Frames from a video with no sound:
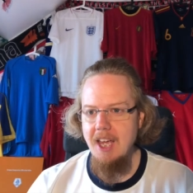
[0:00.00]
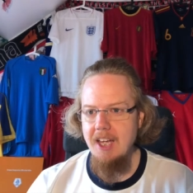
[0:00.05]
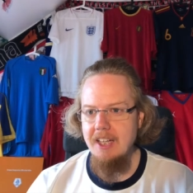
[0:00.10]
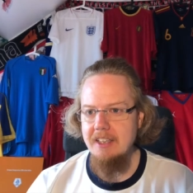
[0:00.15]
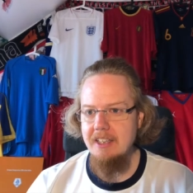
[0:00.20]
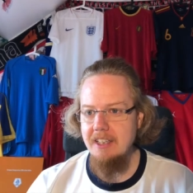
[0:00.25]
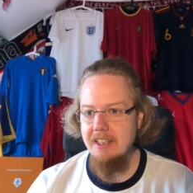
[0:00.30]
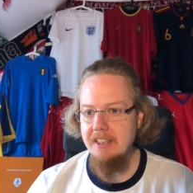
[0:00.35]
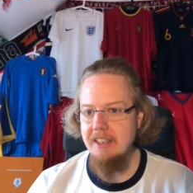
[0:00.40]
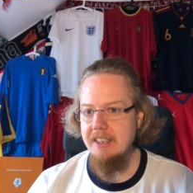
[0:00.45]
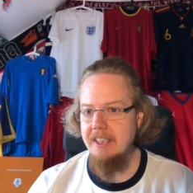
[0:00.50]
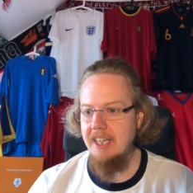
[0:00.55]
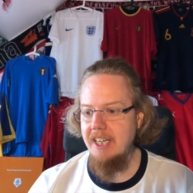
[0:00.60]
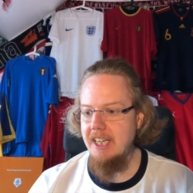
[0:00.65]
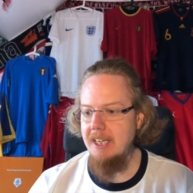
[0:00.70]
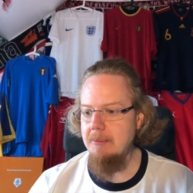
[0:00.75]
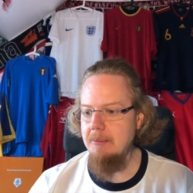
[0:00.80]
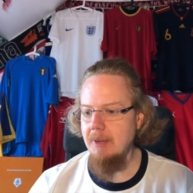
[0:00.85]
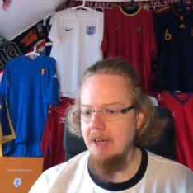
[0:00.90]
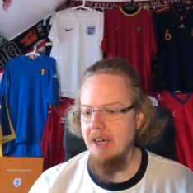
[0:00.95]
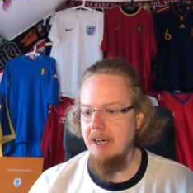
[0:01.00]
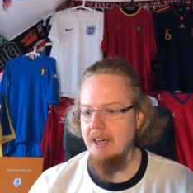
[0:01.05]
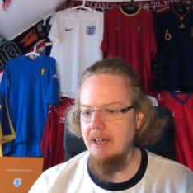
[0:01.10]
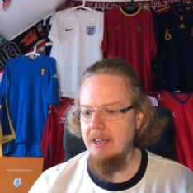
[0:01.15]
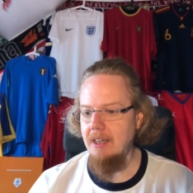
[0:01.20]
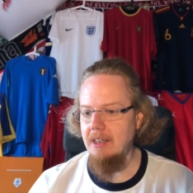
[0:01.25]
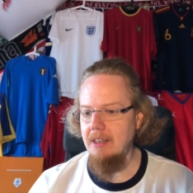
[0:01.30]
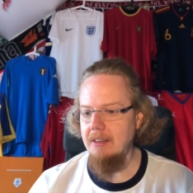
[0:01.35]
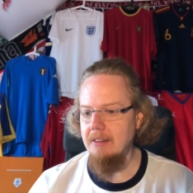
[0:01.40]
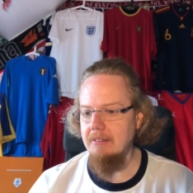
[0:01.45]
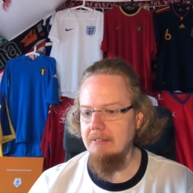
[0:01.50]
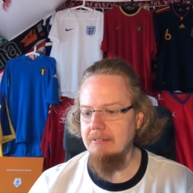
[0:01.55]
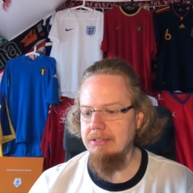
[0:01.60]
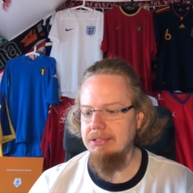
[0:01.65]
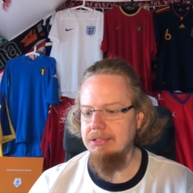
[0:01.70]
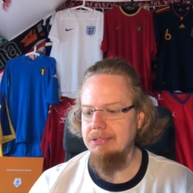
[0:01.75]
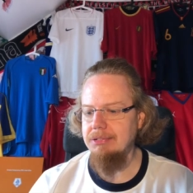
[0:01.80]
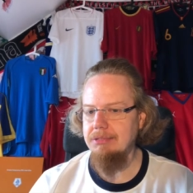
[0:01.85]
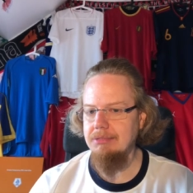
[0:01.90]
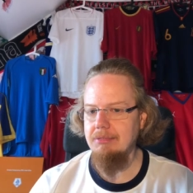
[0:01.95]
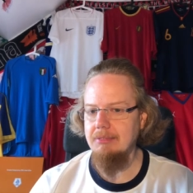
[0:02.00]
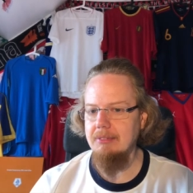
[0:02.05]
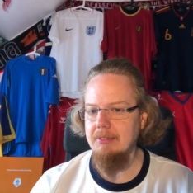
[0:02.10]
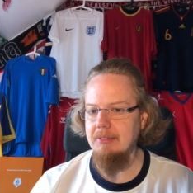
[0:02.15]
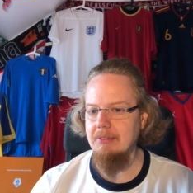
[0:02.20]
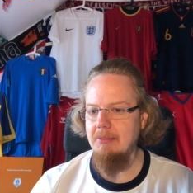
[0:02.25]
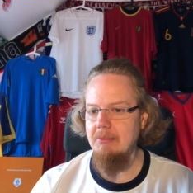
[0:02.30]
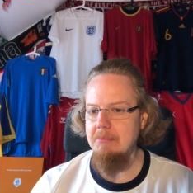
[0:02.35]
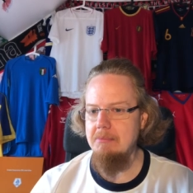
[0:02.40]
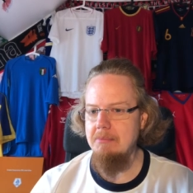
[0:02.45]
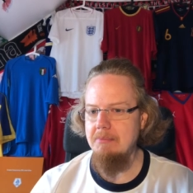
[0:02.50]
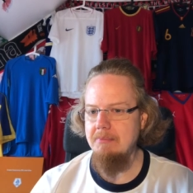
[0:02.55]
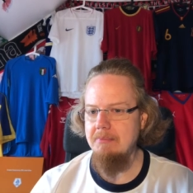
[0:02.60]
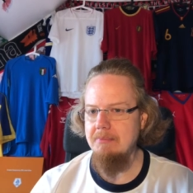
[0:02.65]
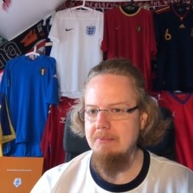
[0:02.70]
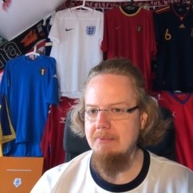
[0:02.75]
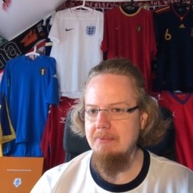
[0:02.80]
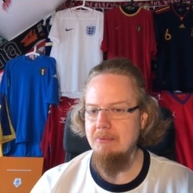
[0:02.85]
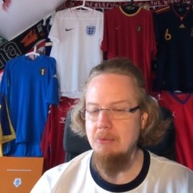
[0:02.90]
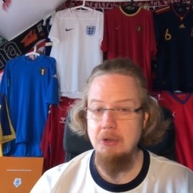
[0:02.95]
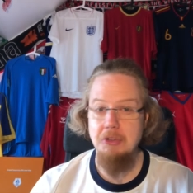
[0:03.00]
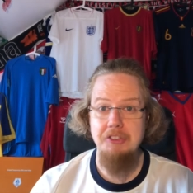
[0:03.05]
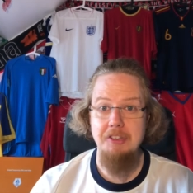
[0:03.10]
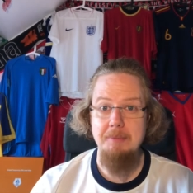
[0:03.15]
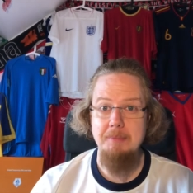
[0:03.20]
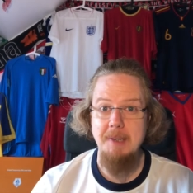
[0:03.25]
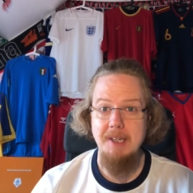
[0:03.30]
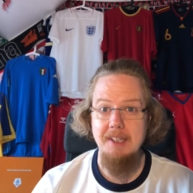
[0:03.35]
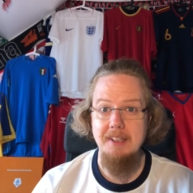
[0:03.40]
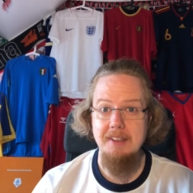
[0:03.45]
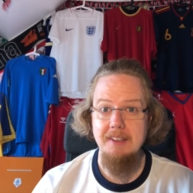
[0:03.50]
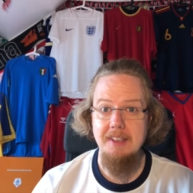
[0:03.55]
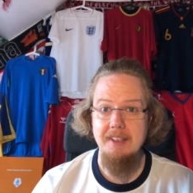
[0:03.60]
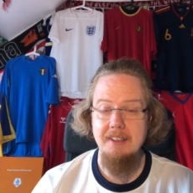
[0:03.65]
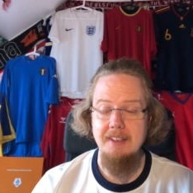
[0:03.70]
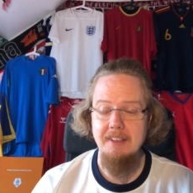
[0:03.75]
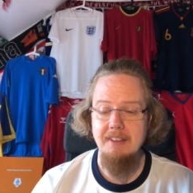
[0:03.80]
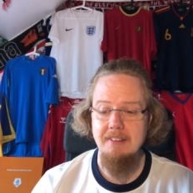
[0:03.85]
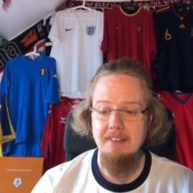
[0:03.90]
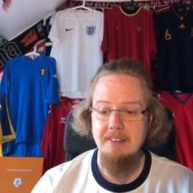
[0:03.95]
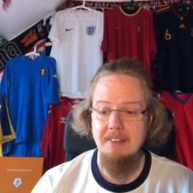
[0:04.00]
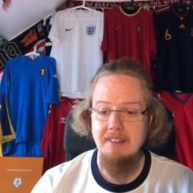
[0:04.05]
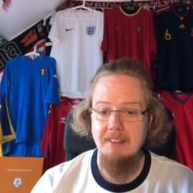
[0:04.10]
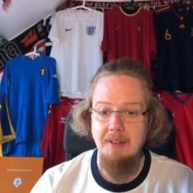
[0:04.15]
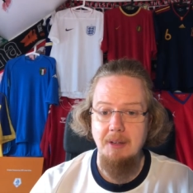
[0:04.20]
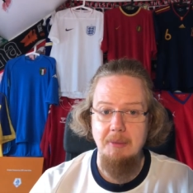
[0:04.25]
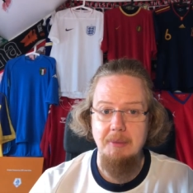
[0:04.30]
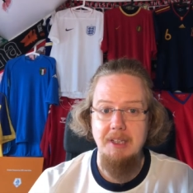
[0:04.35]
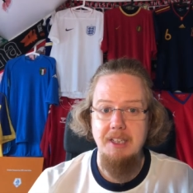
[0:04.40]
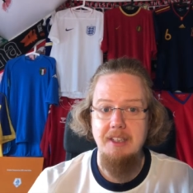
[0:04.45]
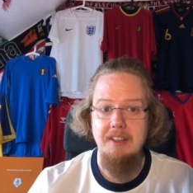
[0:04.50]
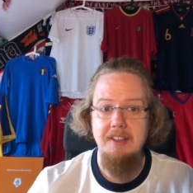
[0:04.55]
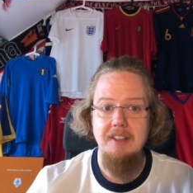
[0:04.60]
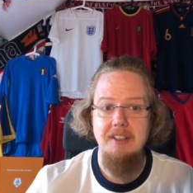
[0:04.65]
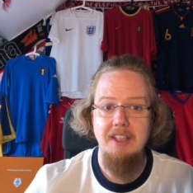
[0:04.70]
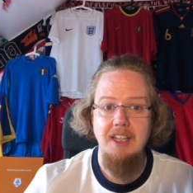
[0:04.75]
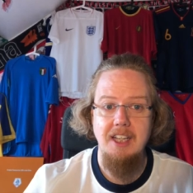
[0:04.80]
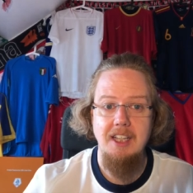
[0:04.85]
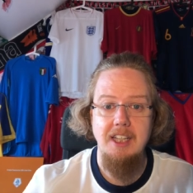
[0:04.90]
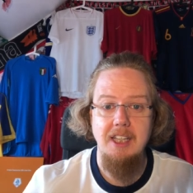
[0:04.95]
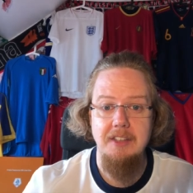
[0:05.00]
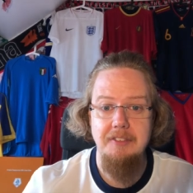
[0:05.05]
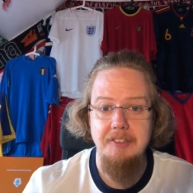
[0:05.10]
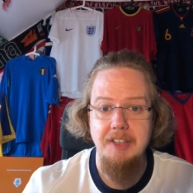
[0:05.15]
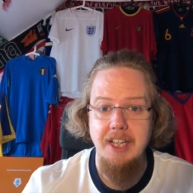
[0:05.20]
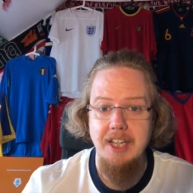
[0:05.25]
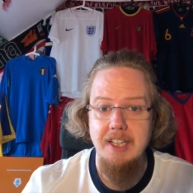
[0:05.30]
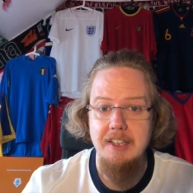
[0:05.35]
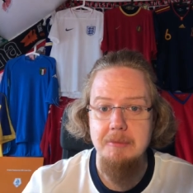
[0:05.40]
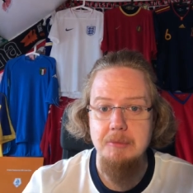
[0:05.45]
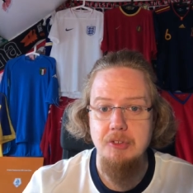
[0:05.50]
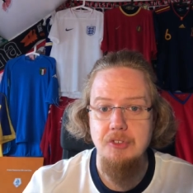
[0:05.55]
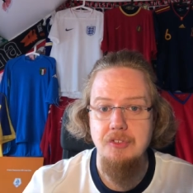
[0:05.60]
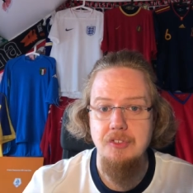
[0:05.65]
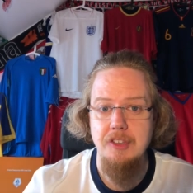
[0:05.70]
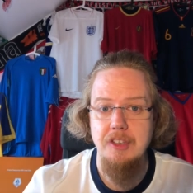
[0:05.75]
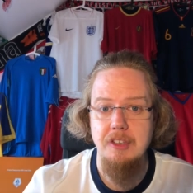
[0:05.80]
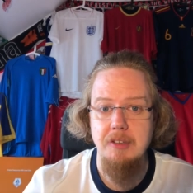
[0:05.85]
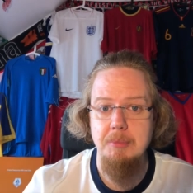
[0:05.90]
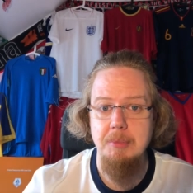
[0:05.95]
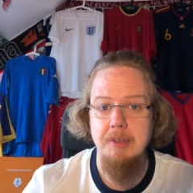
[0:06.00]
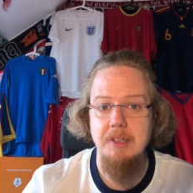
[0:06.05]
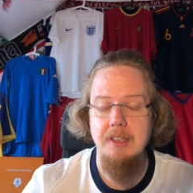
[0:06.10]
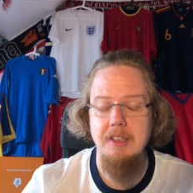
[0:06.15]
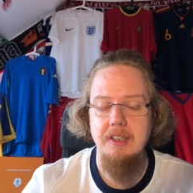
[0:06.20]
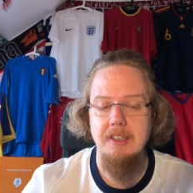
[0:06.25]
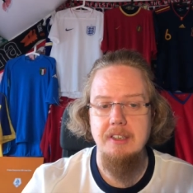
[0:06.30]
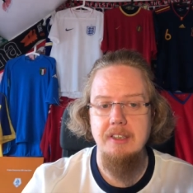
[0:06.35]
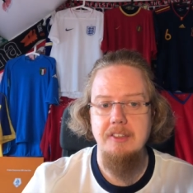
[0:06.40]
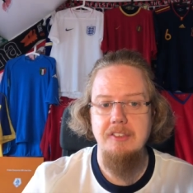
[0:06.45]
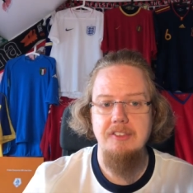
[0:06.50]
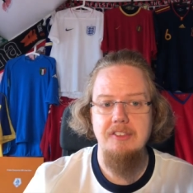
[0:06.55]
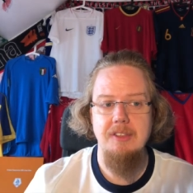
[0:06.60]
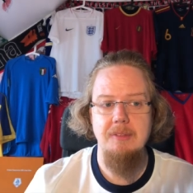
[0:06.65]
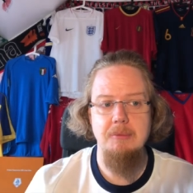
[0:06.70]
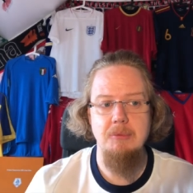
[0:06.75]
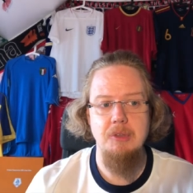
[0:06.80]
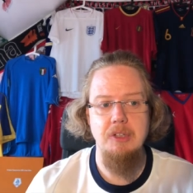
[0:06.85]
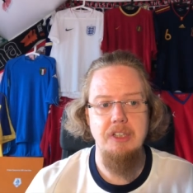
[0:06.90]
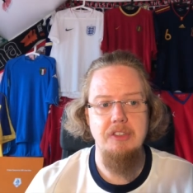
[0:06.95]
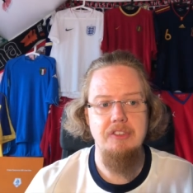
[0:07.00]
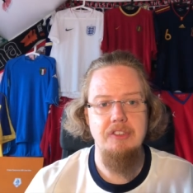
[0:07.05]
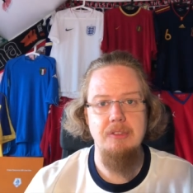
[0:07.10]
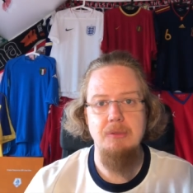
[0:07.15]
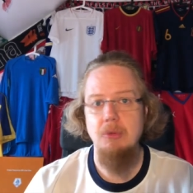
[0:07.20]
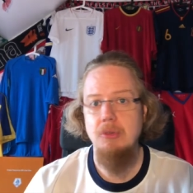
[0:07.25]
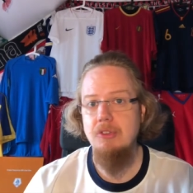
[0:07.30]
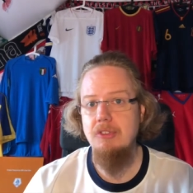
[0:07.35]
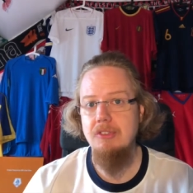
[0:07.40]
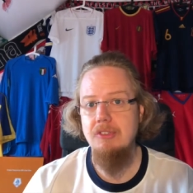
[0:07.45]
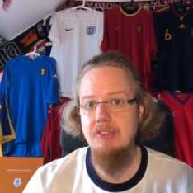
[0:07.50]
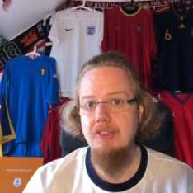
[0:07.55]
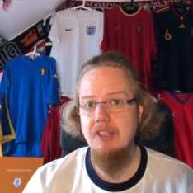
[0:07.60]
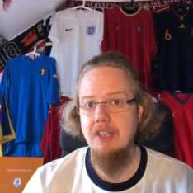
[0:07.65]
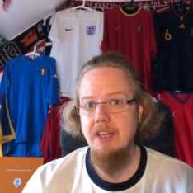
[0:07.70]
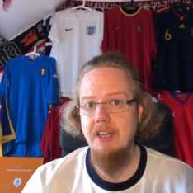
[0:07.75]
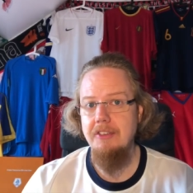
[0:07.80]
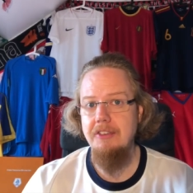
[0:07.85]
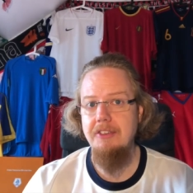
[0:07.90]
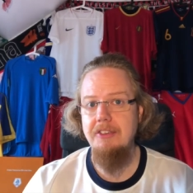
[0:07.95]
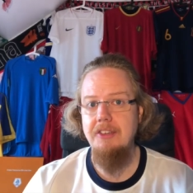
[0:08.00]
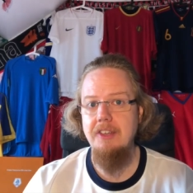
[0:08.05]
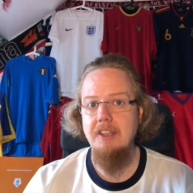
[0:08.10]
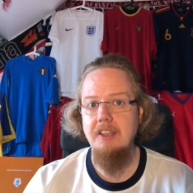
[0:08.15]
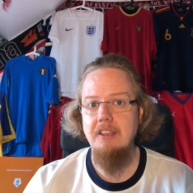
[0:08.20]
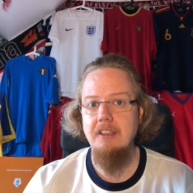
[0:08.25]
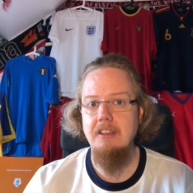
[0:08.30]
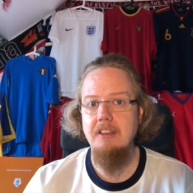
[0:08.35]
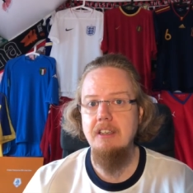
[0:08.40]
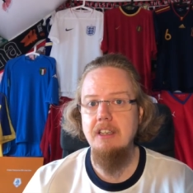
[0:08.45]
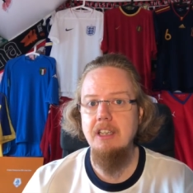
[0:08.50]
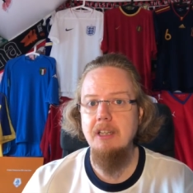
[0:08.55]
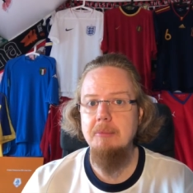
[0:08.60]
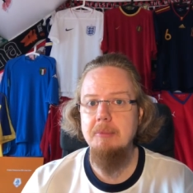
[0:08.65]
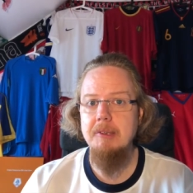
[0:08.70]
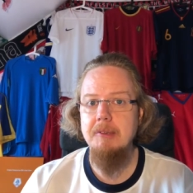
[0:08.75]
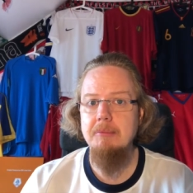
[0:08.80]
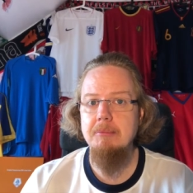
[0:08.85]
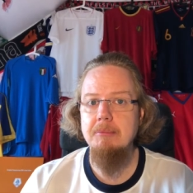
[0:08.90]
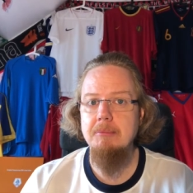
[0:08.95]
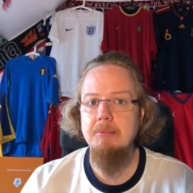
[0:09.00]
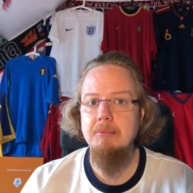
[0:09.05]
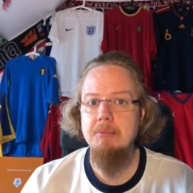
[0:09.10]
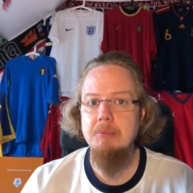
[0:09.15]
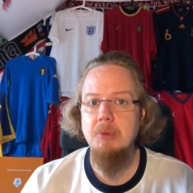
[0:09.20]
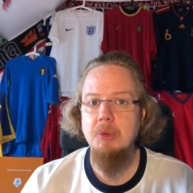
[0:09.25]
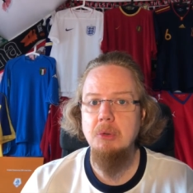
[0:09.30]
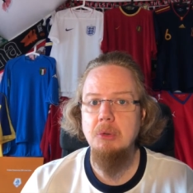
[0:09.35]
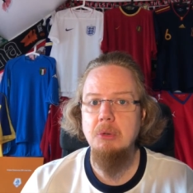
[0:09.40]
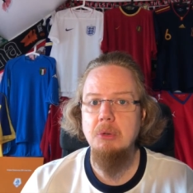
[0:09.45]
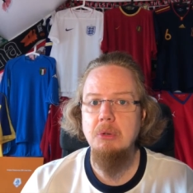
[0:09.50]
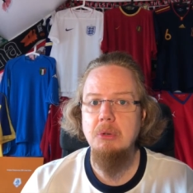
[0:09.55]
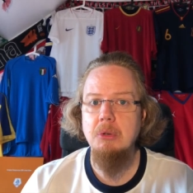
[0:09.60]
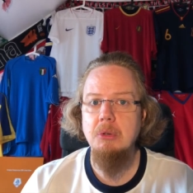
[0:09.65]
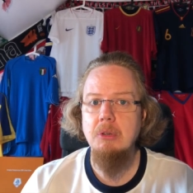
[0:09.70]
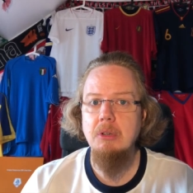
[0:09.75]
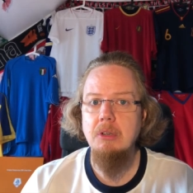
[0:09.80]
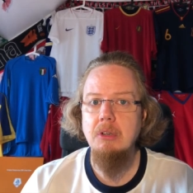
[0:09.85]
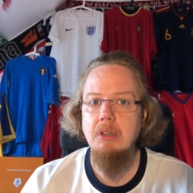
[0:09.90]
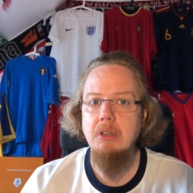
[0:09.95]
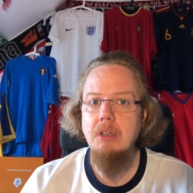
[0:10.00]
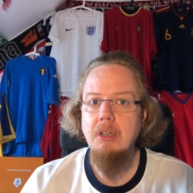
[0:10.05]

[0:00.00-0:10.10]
The other game, uh, was it better than... I mean, it didn't have the atmosphere, but in some ways it was, I think, a little bit more